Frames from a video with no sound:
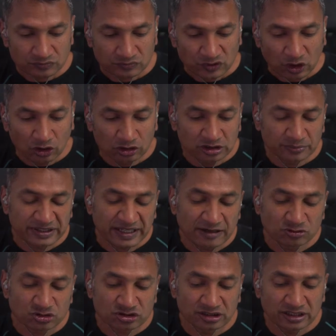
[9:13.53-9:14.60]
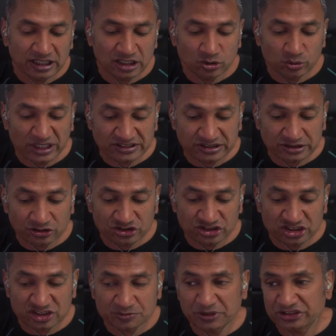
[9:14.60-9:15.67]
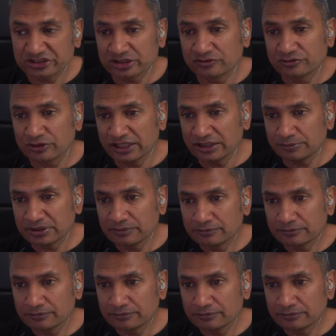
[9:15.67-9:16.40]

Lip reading: Oldham councillor arrested on suspicion of rape.